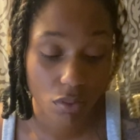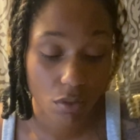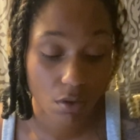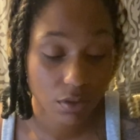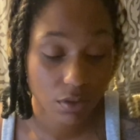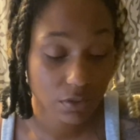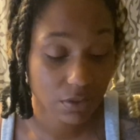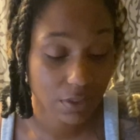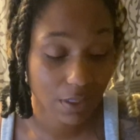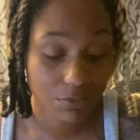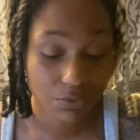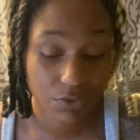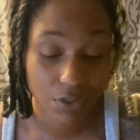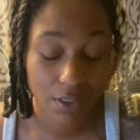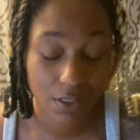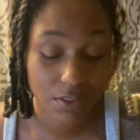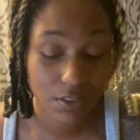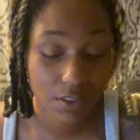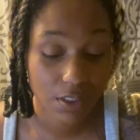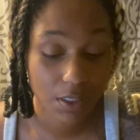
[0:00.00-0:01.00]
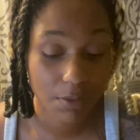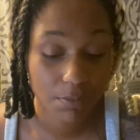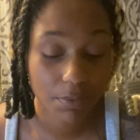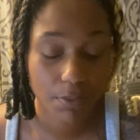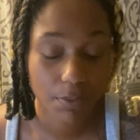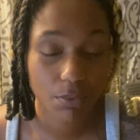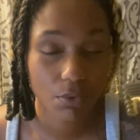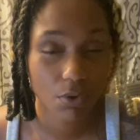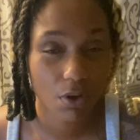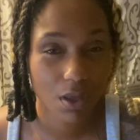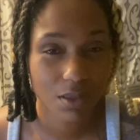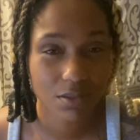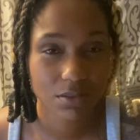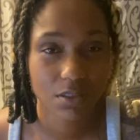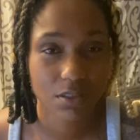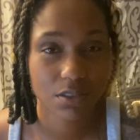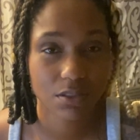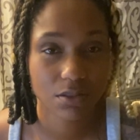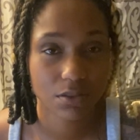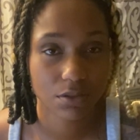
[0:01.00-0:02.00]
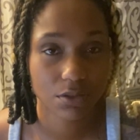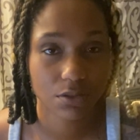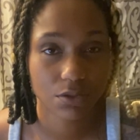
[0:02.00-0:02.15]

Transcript: Stop trying to keep people hostage.